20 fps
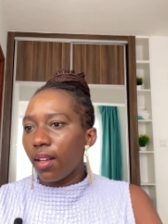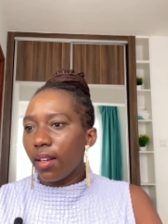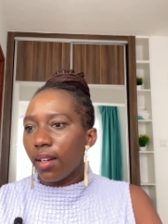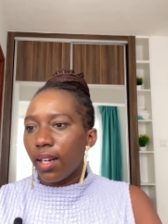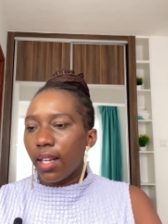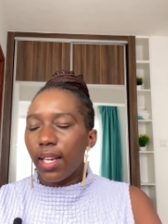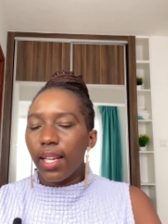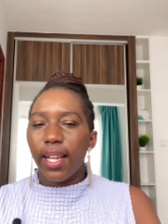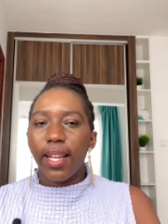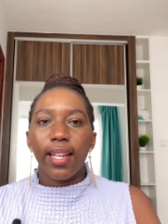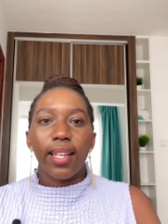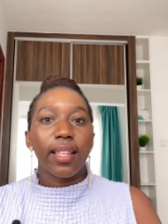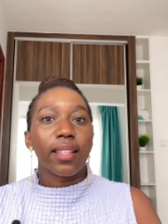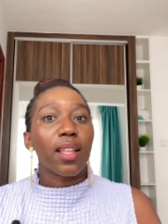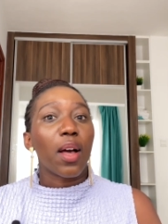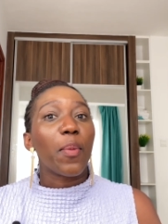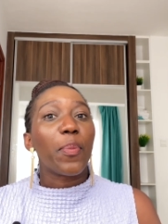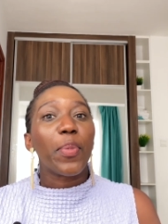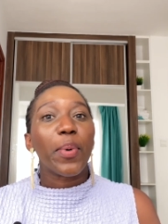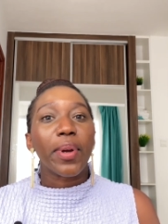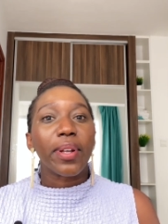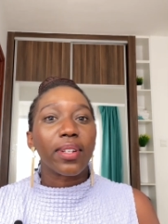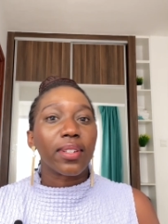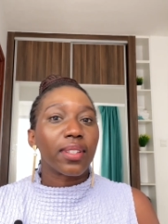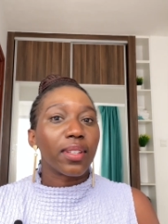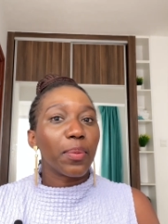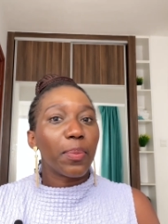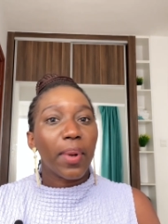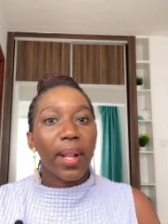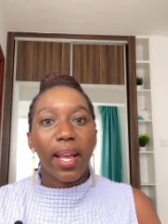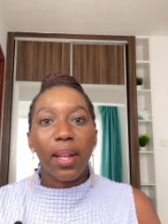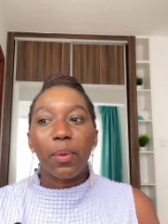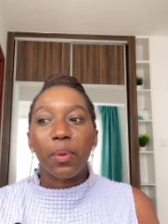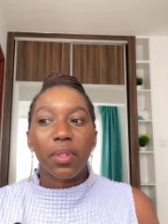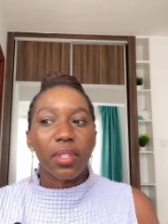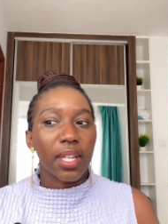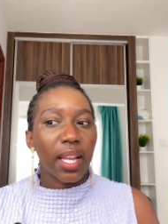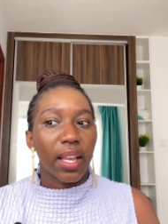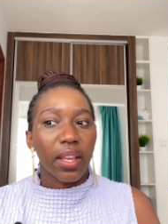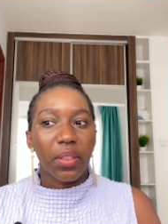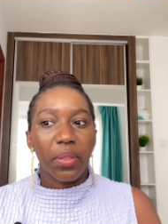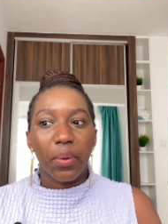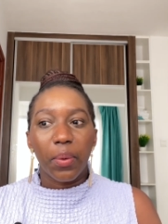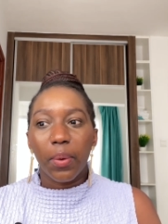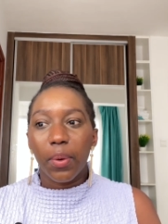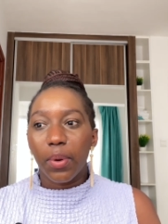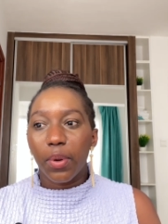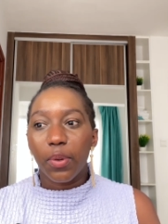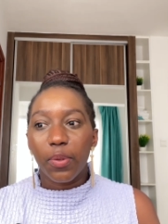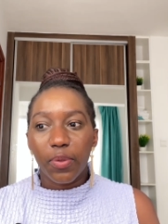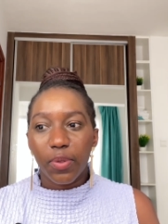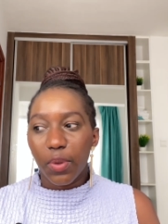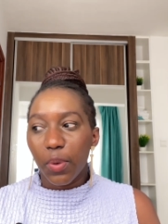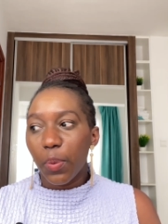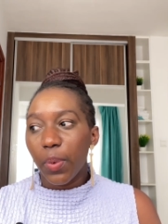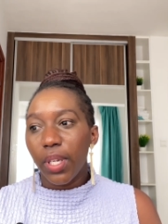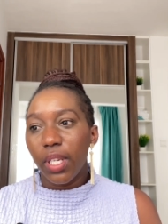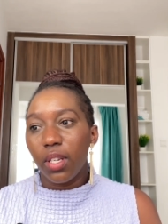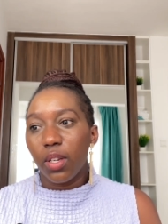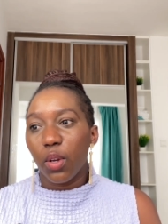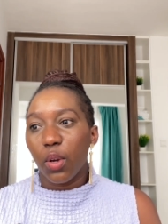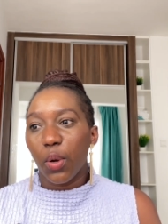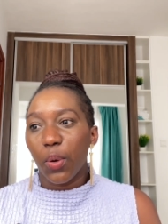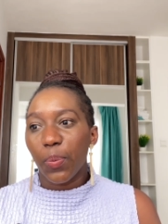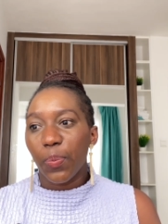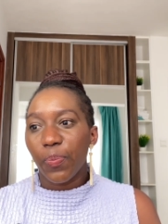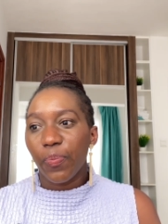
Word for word: Clearly at that point the plan was like thrown off the window.